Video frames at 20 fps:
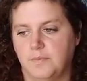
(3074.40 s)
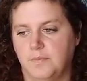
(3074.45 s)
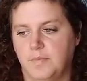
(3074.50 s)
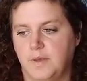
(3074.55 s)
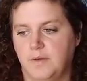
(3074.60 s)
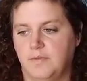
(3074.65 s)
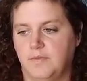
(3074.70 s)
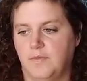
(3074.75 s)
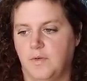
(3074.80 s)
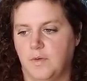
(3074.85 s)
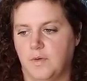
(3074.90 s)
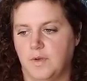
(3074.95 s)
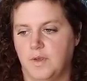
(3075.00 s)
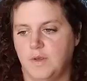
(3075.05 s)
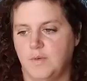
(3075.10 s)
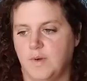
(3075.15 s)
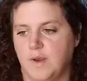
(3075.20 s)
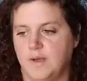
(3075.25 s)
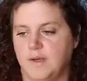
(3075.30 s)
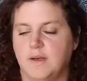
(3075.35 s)
before
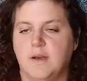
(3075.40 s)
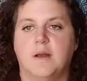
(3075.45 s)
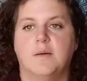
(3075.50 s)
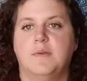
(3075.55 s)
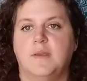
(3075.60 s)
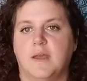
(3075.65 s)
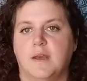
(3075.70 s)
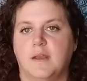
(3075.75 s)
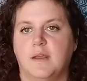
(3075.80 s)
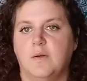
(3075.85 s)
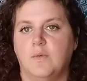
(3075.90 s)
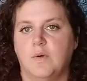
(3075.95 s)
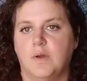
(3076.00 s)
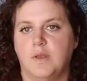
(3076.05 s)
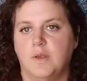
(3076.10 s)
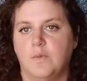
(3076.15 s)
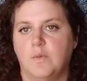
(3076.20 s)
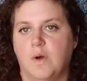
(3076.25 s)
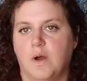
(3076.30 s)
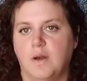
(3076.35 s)
you ended up getting
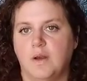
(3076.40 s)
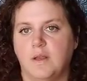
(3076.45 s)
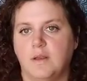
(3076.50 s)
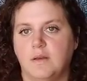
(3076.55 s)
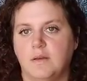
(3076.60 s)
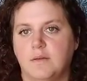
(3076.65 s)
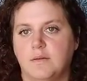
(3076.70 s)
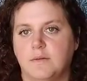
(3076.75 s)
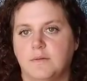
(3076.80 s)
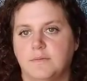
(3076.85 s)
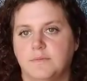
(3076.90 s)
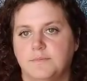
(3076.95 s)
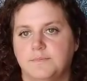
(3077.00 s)
what you wanted.